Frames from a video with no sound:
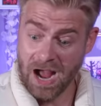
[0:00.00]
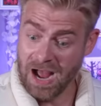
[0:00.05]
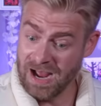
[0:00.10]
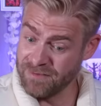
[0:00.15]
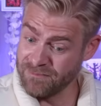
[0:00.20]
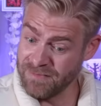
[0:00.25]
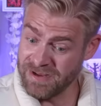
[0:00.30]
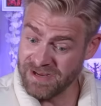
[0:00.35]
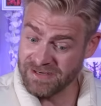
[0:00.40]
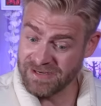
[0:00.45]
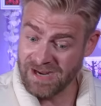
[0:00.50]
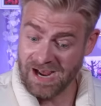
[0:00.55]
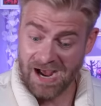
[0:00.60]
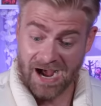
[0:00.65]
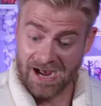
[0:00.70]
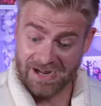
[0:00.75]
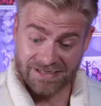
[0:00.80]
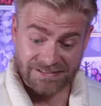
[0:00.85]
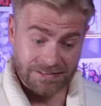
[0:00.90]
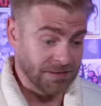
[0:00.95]
I mean,
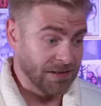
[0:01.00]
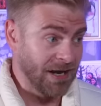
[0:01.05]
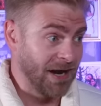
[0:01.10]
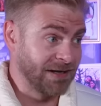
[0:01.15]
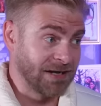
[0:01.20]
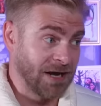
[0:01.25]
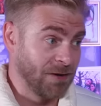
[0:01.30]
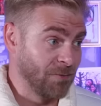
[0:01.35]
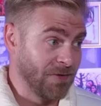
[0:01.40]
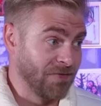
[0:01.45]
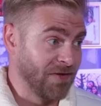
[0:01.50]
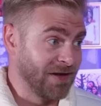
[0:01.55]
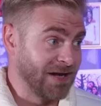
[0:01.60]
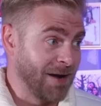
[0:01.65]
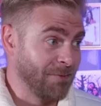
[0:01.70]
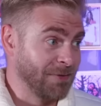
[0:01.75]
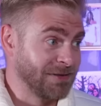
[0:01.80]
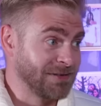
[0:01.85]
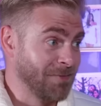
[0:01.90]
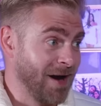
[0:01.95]
I didn't like it when they
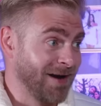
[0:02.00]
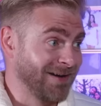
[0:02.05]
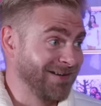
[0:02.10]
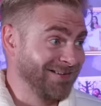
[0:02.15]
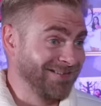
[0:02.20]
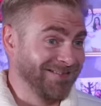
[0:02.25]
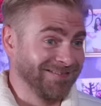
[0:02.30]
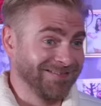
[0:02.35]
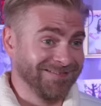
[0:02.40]
came into mine.